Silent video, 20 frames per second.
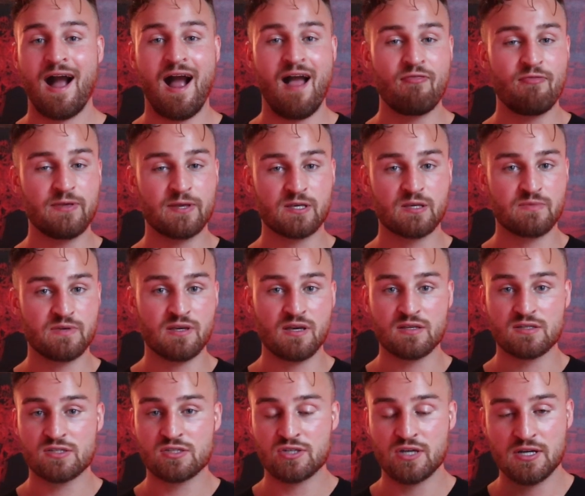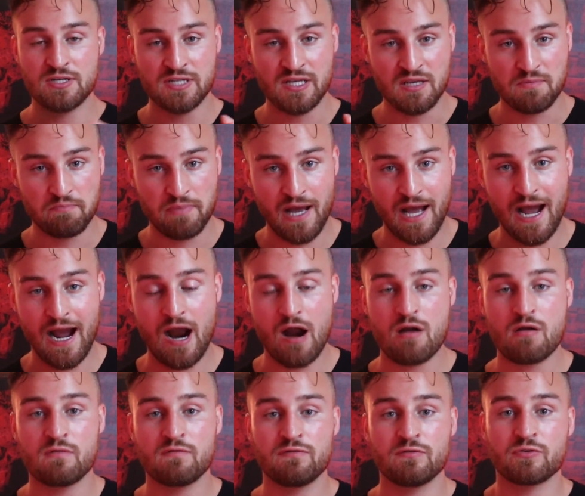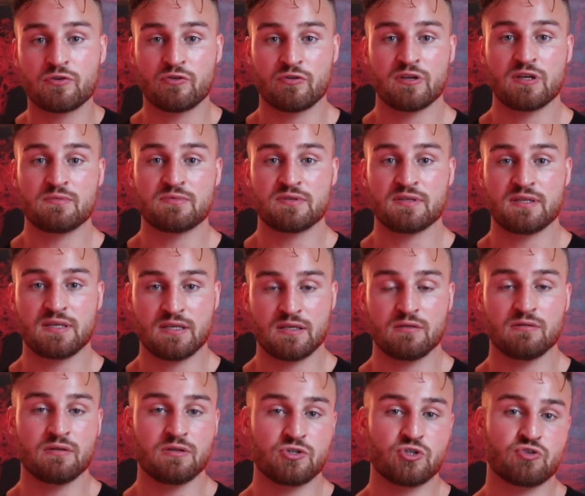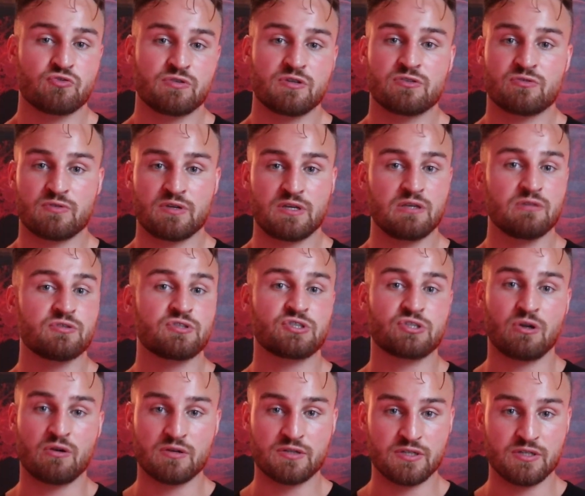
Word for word: I think it would be such a powerful cream to heal injuries or heal scar